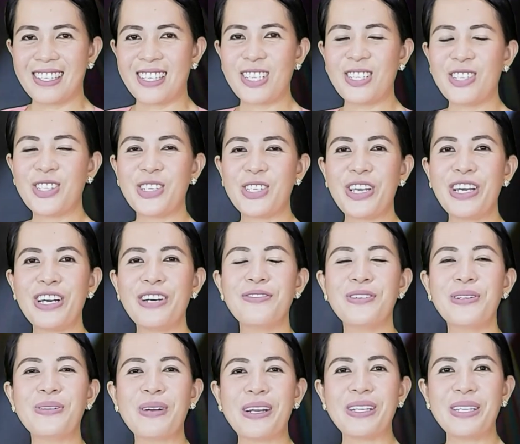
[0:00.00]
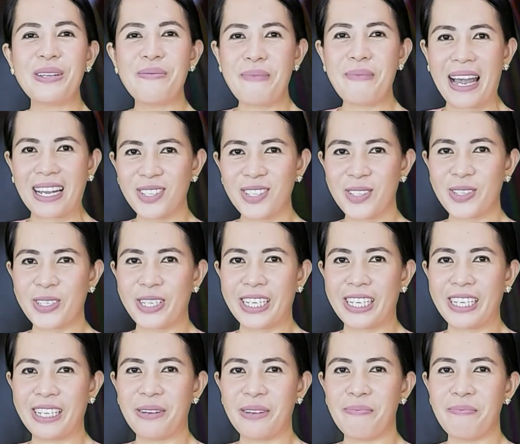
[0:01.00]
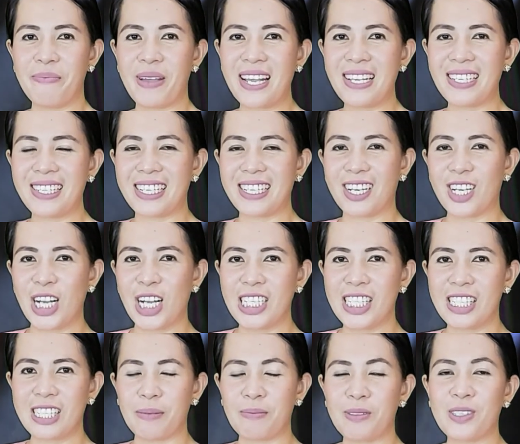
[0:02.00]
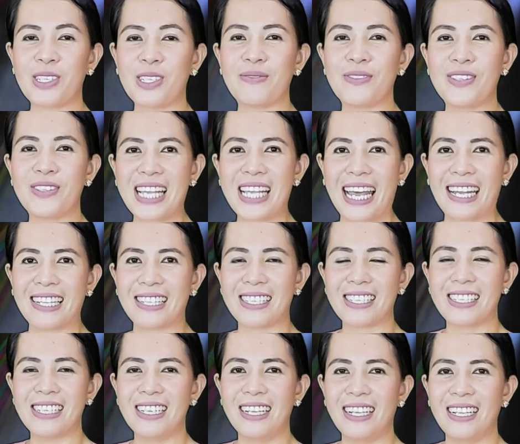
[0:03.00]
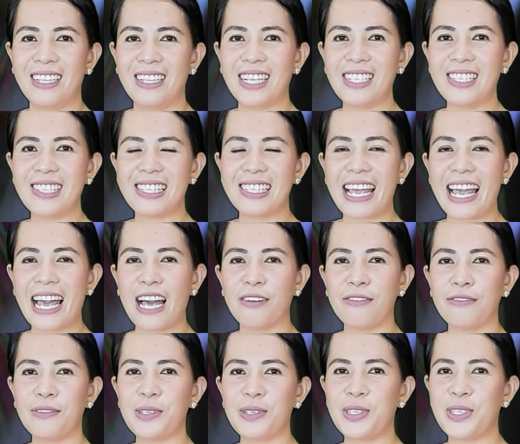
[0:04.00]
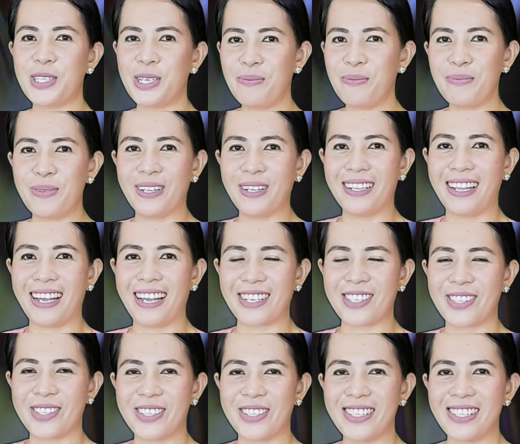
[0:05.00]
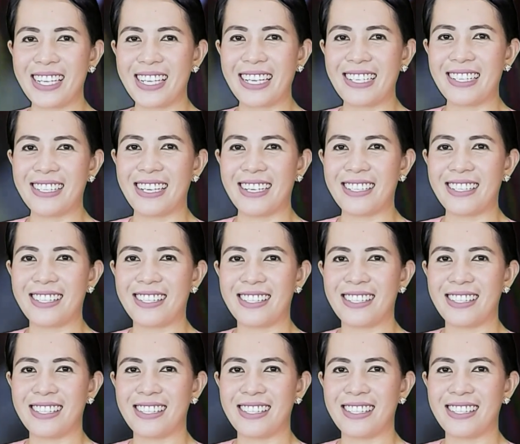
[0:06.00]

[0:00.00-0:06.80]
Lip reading: Since you have already mastered the basic concepts of set, let's have simple exercises.